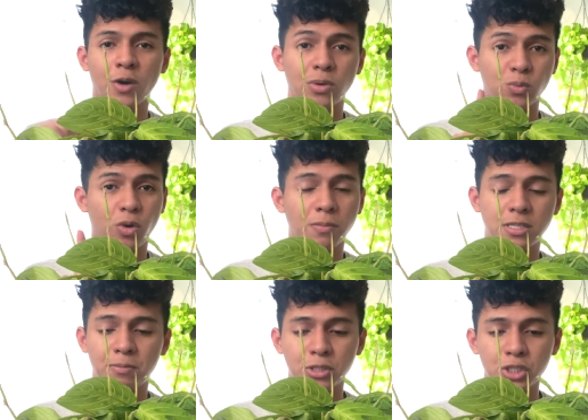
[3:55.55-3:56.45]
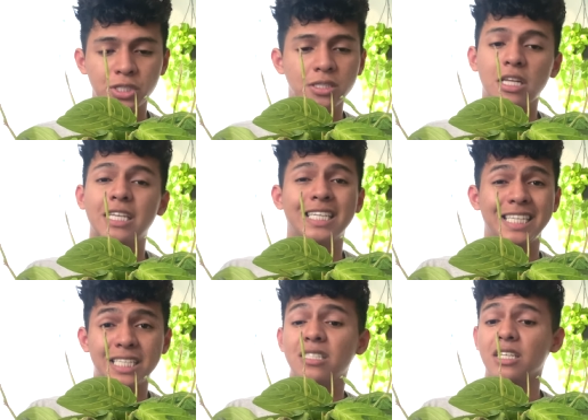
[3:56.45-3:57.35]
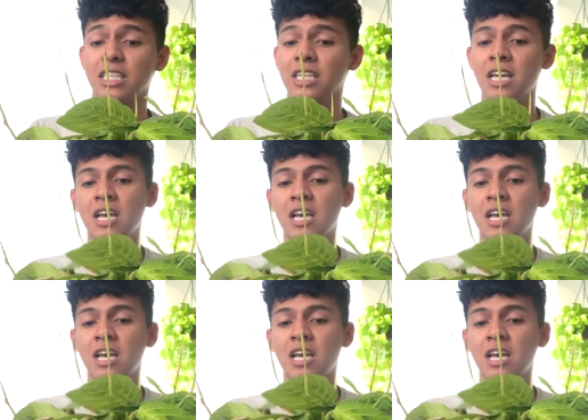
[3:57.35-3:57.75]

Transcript: with warm temperatures like easily